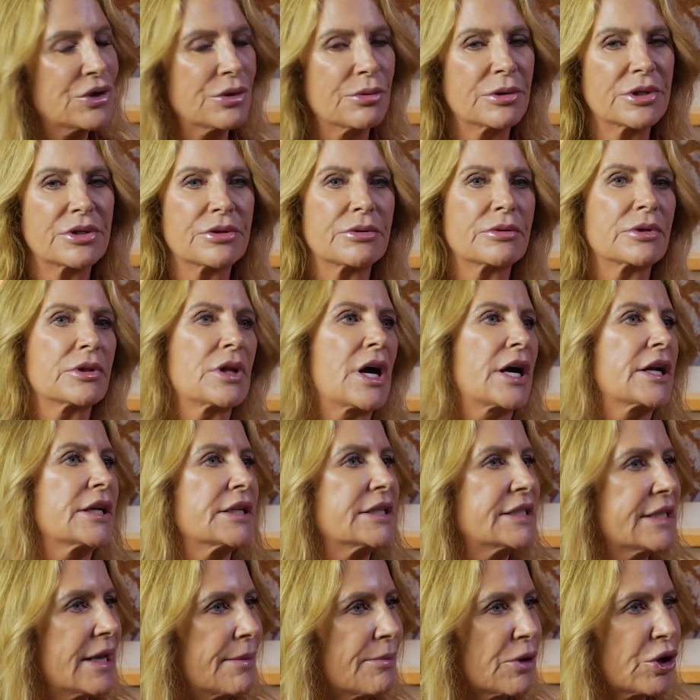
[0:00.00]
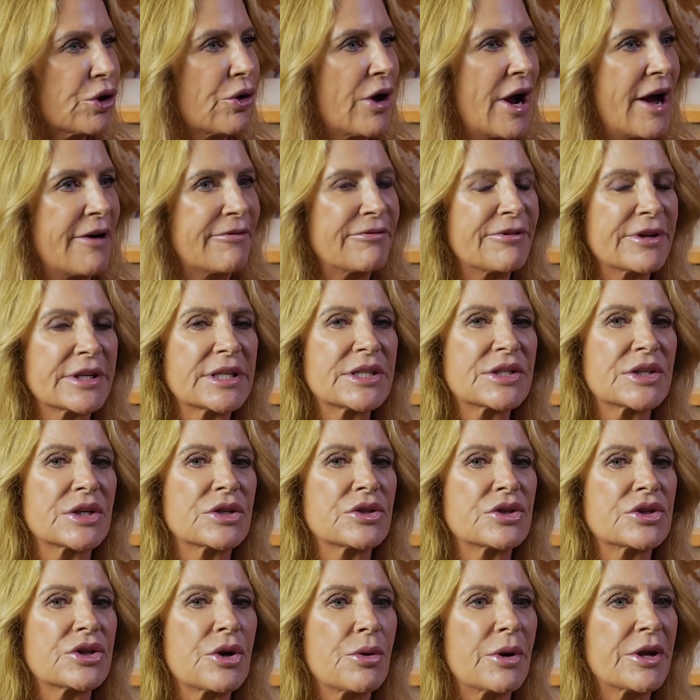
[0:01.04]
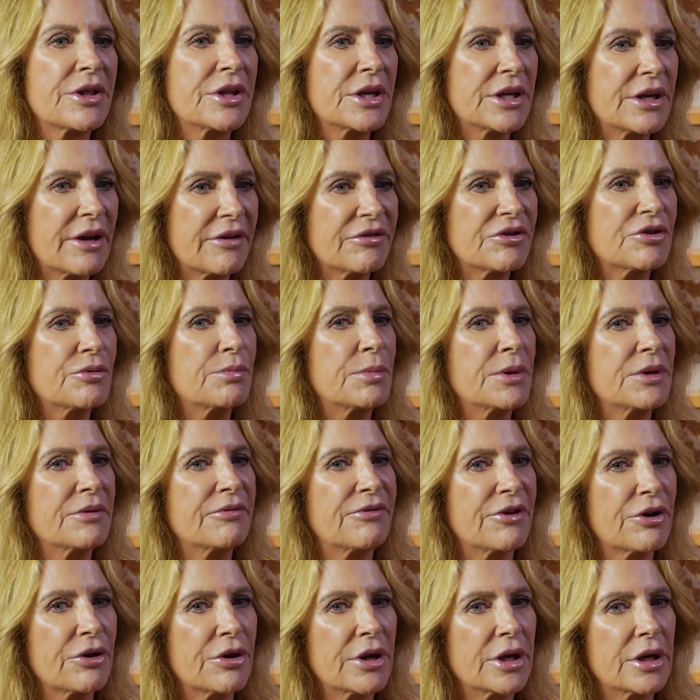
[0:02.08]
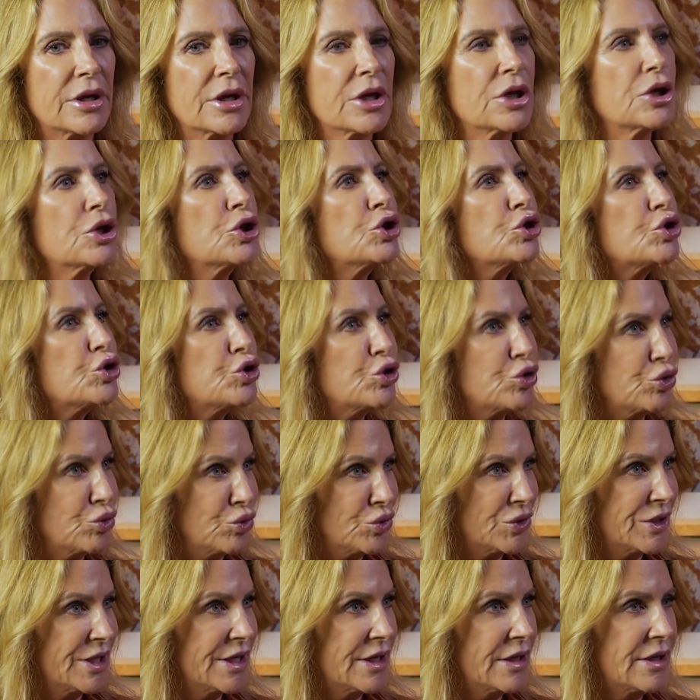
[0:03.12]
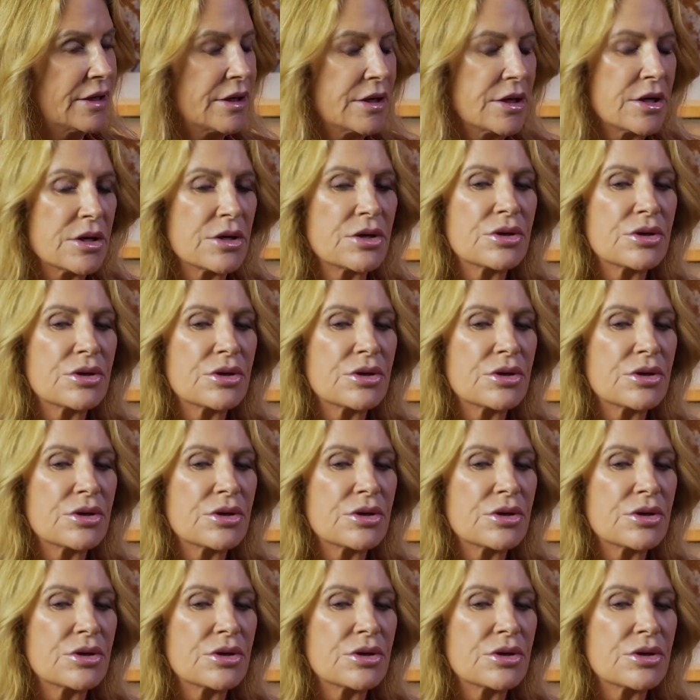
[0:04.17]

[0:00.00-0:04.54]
So we do a lot of demographics. And so I think you have to be very choosy.